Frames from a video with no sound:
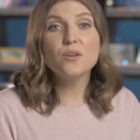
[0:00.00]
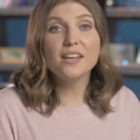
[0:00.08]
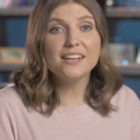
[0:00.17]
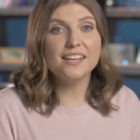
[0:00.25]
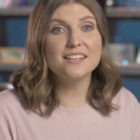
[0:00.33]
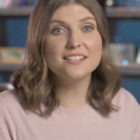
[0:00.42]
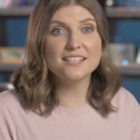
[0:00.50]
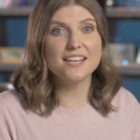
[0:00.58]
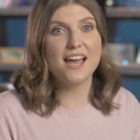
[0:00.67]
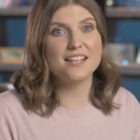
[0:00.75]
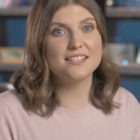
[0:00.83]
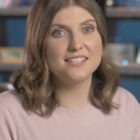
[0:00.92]
You can
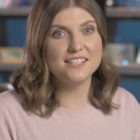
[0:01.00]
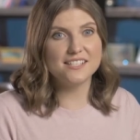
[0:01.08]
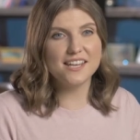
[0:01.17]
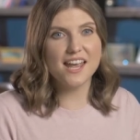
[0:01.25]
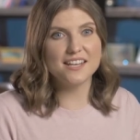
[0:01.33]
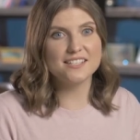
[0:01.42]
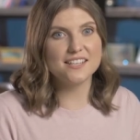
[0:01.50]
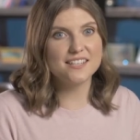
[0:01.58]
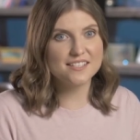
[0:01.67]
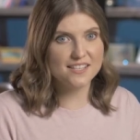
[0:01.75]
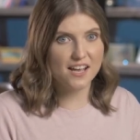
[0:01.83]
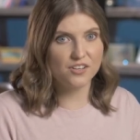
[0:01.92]
easily add
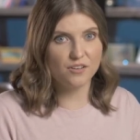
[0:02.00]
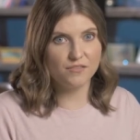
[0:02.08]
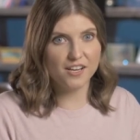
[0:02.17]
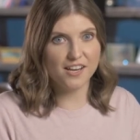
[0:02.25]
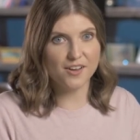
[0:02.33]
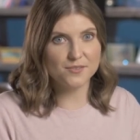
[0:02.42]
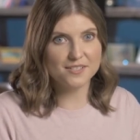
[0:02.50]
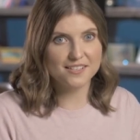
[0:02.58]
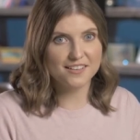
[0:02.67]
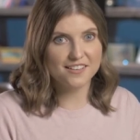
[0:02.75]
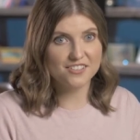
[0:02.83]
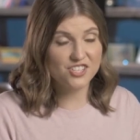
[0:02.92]
CTAs inside your
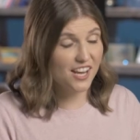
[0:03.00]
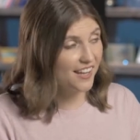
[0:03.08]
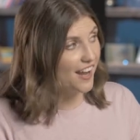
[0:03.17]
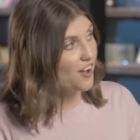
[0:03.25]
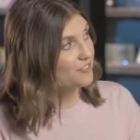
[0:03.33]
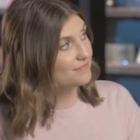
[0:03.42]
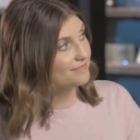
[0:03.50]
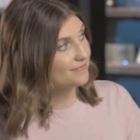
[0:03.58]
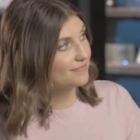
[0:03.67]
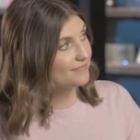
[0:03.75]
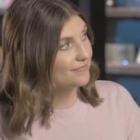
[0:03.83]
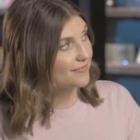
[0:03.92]
videos. Check it out.
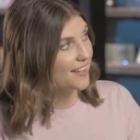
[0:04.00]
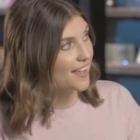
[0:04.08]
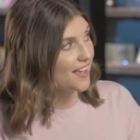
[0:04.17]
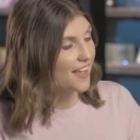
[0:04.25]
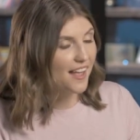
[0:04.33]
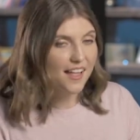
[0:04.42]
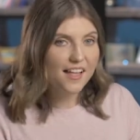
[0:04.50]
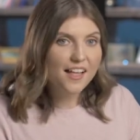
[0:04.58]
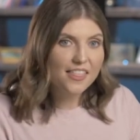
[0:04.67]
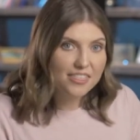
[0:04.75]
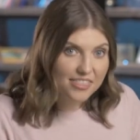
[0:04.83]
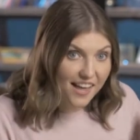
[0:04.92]

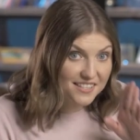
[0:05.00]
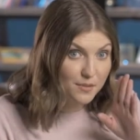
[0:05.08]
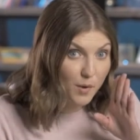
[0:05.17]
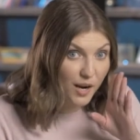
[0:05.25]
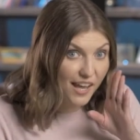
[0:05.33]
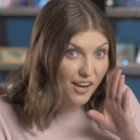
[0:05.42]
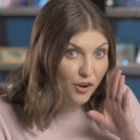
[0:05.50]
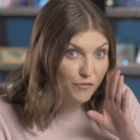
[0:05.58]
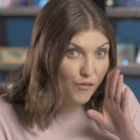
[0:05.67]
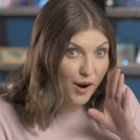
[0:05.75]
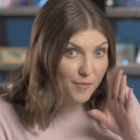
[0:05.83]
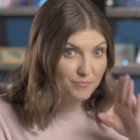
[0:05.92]
That's a Marketo
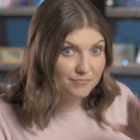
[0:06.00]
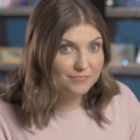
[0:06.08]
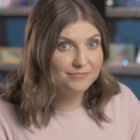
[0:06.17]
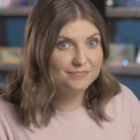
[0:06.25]
form.